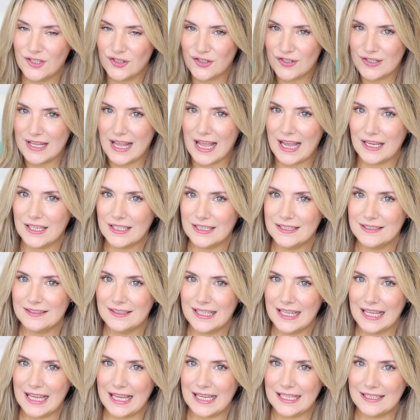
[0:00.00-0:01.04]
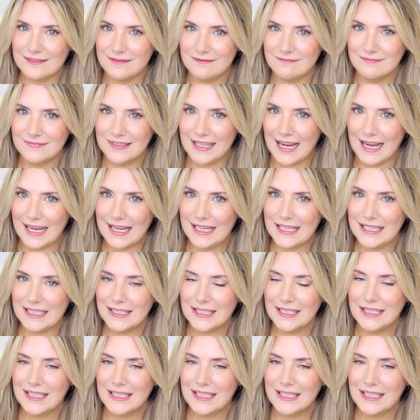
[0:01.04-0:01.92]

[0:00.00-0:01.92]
just lying king-like,